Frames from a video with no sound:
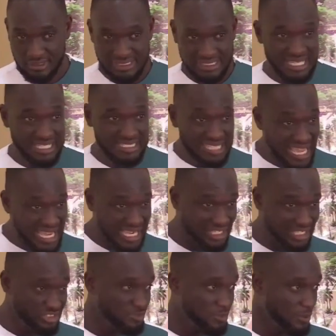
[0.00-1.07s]
The entire
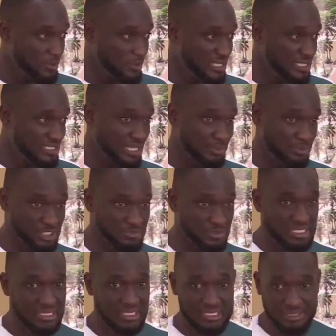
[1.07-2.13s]
country's population is approximately
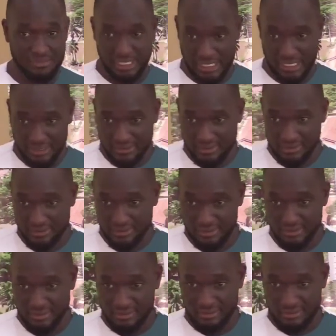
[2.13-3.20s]
30 million.
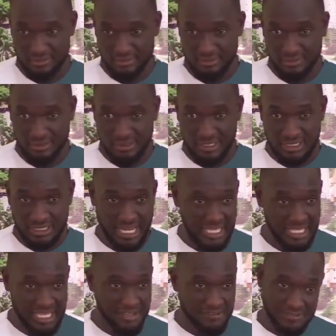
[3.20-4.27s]

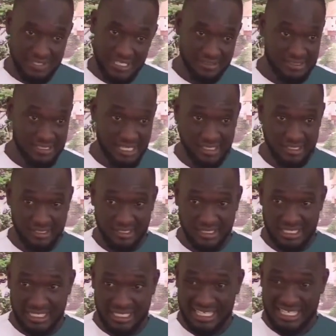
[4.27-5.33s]
Like AFC is saying.
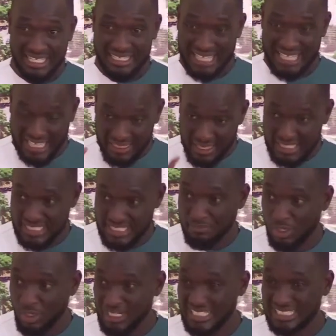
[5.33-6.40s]
That 30
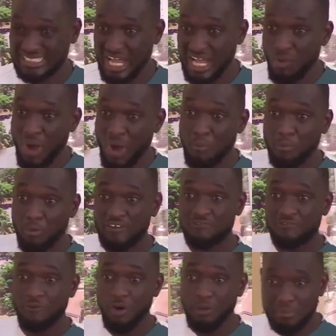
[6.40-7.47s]
million is now
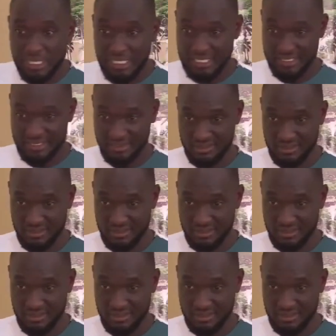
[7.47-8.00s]
1.4 billion.